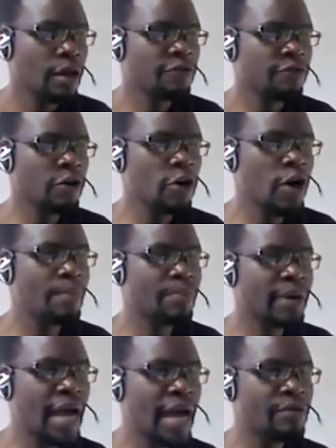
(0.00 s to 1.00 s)

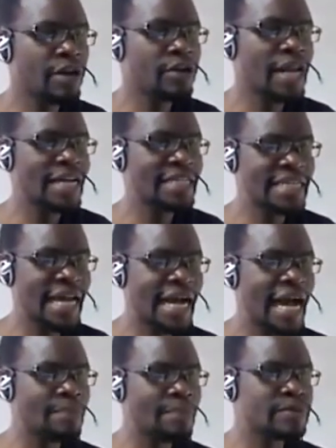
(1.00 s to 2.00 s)
Follow-up care, regular
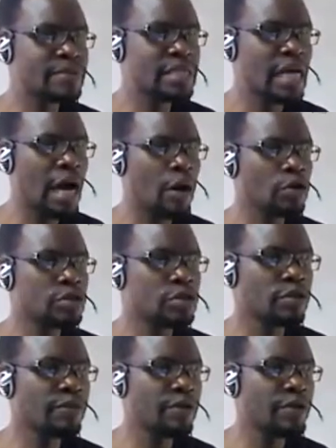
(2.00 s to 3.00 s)
checkups are
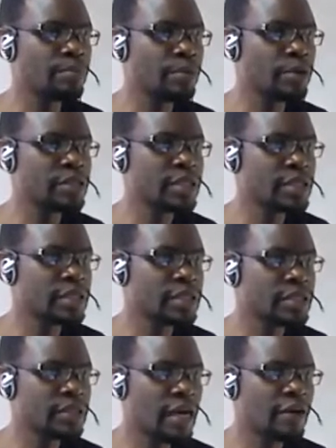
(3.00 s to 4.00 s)
also very important
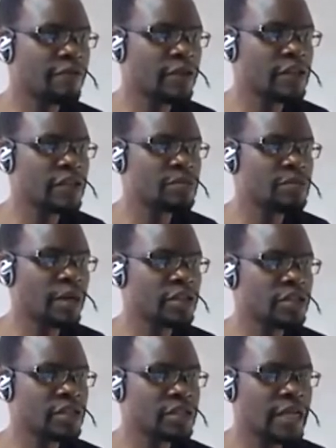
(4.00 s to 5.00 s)
for these
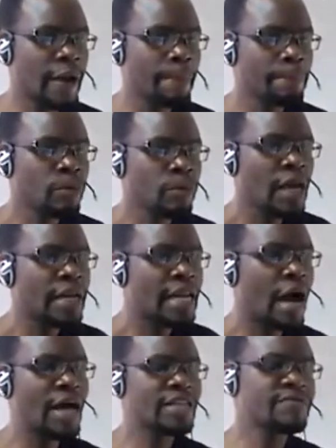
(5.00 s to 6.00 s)
patients. Yeah.
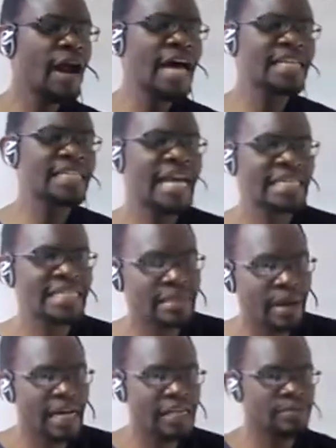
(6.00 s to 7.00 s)
Now, as far as nursing
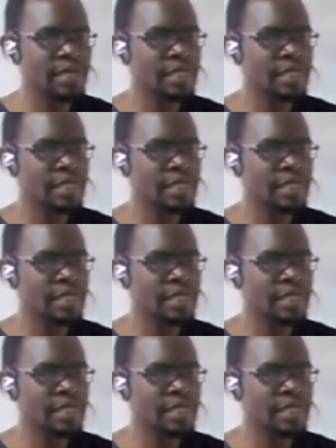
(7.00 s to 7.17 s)
management